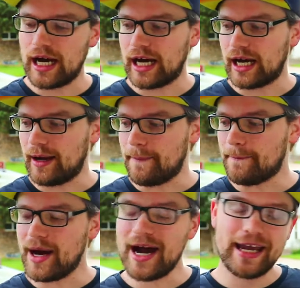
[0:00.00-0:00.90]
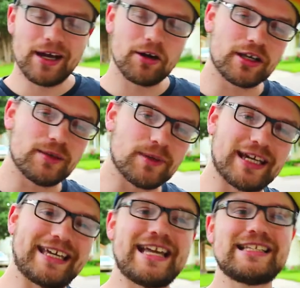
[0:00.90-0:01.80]
Uh, my argument
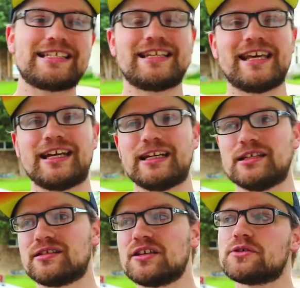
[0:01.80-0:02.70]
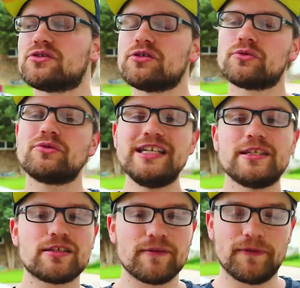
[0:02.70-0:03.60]
against that is there was no
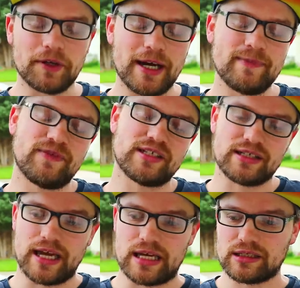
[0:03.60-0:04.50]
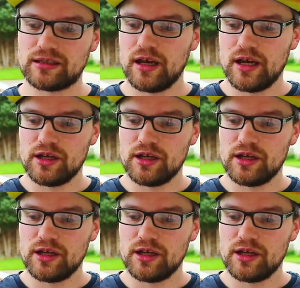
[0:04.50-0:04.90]
reason for Enfys Nest